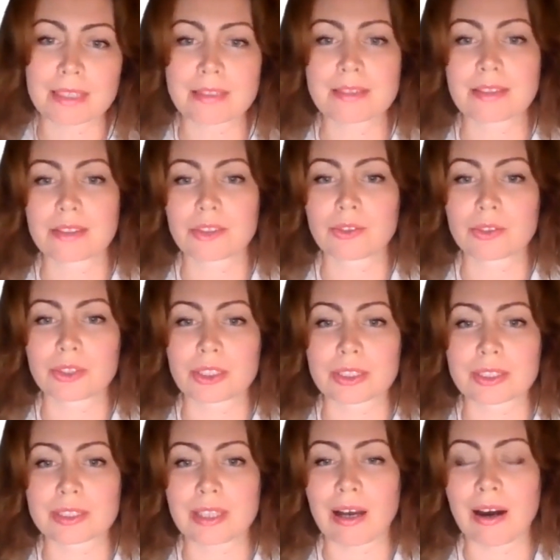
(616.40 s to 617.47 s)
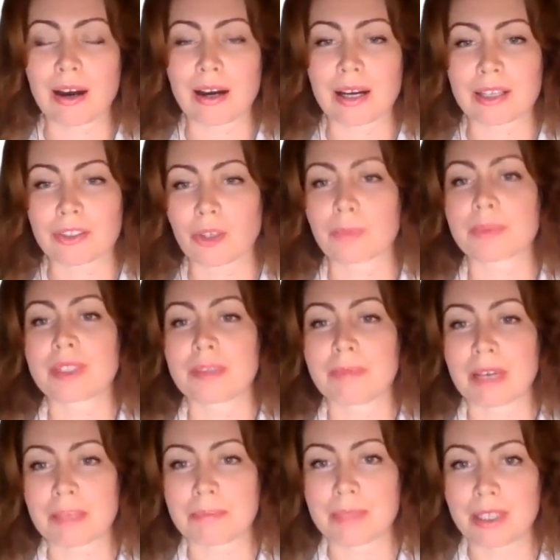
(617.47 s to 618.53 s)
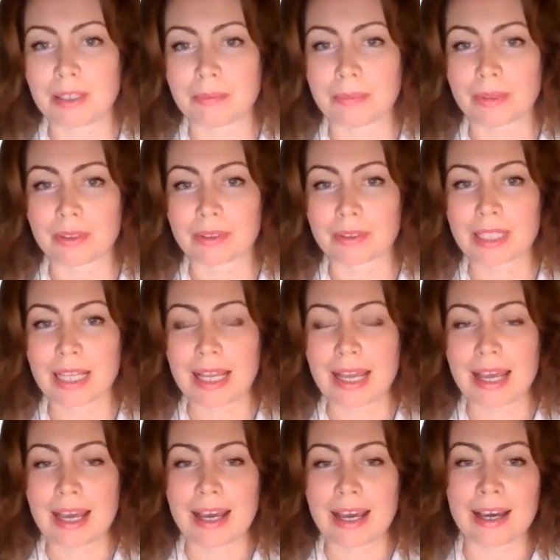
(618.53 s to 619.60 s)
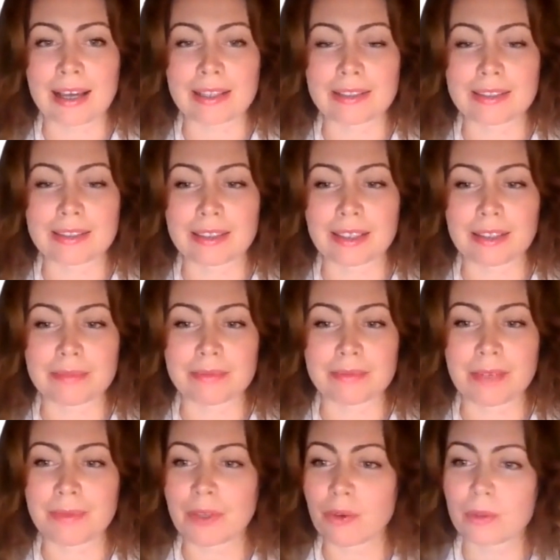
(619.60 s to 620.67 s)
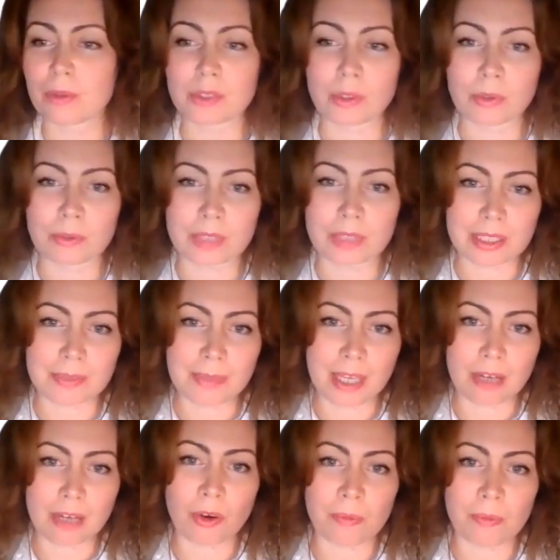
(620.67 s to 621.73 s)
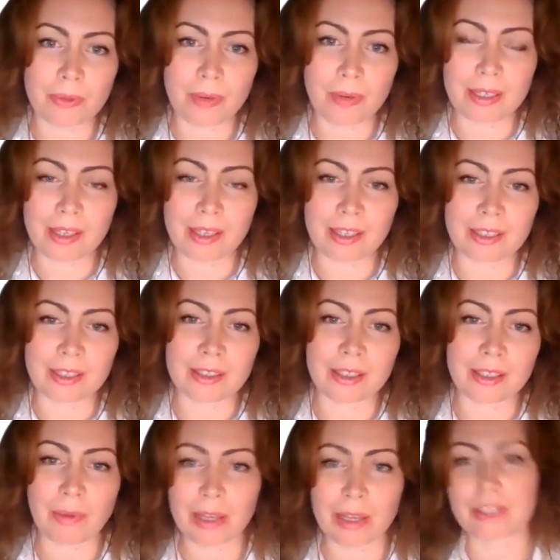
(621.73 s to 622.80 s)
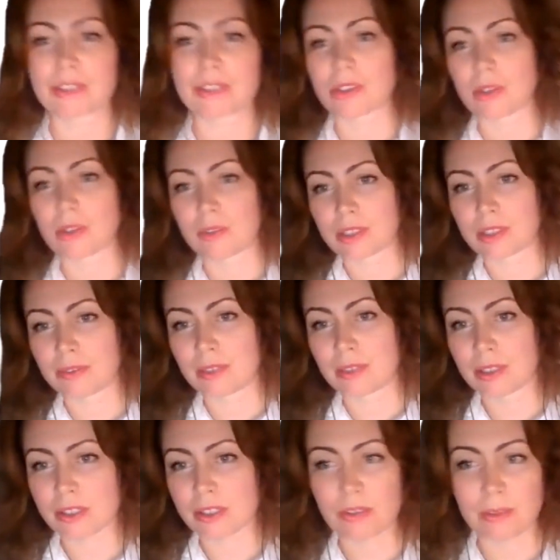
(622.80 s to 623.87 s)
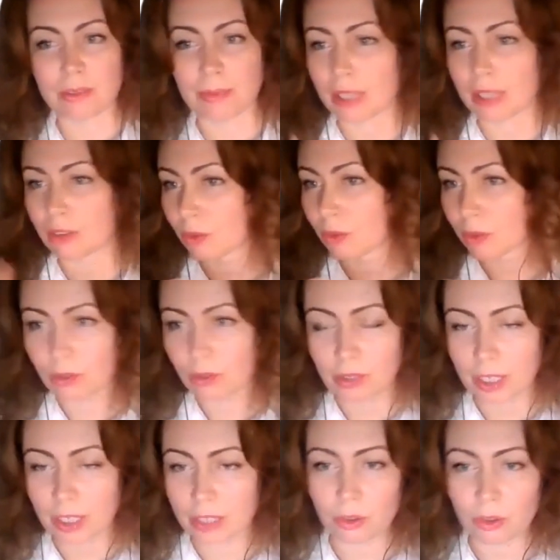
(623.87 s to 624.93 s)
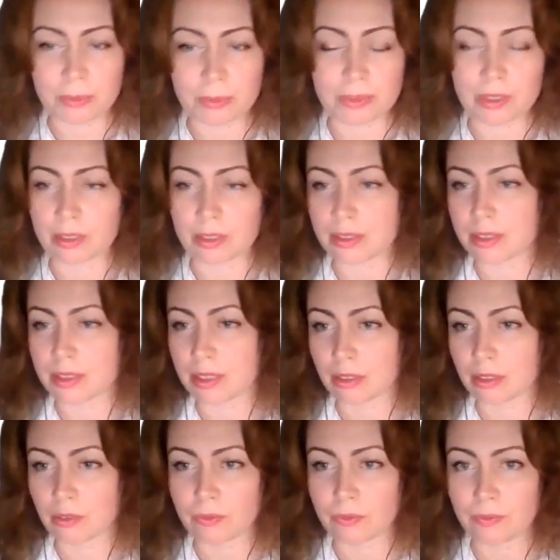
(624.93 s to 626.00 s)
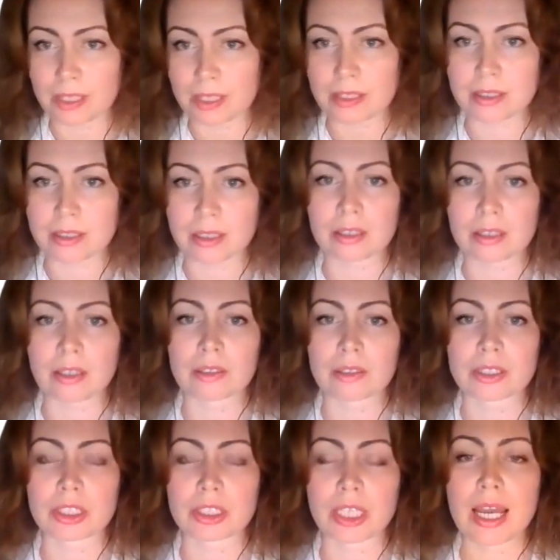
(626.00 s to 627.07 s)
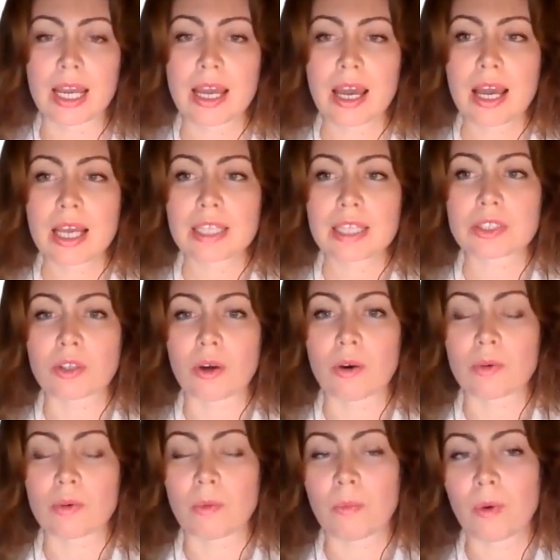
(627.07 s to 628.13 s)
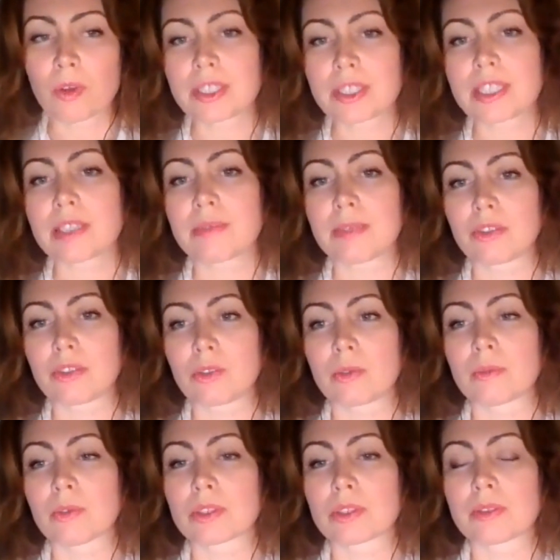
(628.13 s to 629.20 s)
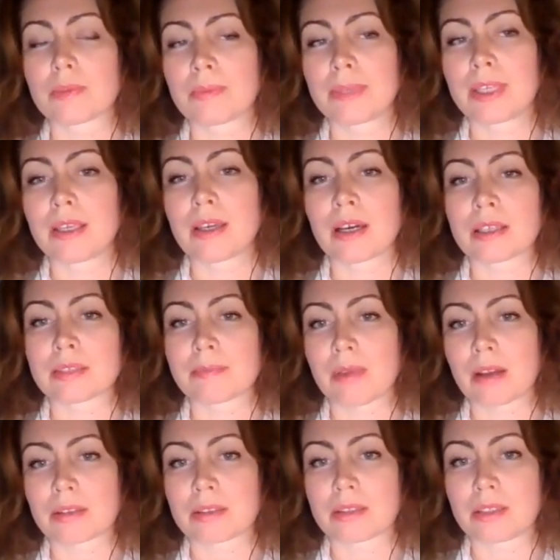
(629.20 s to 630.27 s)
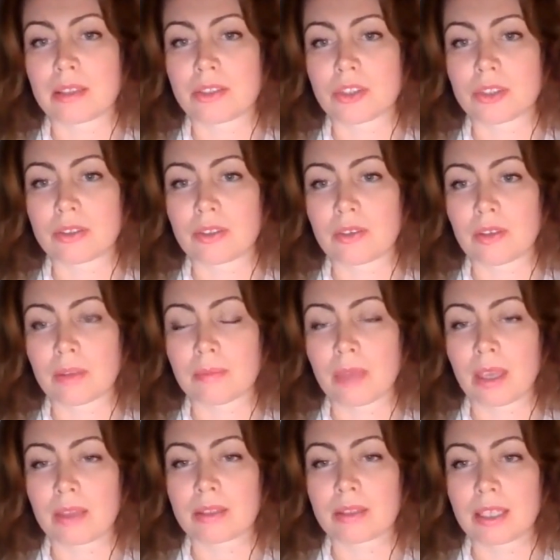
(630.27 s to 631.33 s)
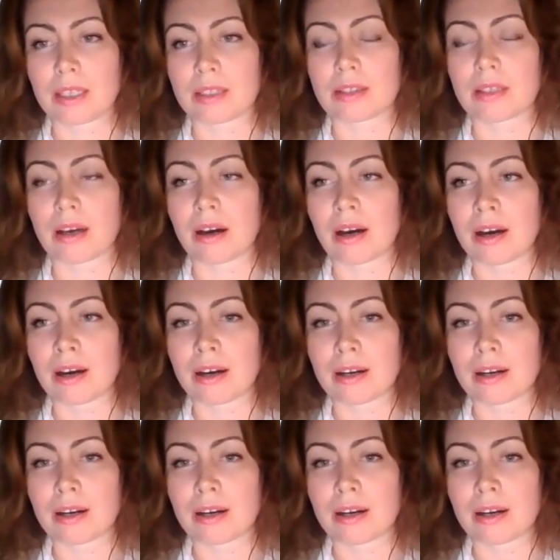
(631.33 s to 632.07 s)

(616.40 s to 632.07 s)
these solutions are adopted by people. And we all know that we are operating in a quite conservative industry. We are not early adopters of fancy technology. So what did we do? What we as Martin Engineering did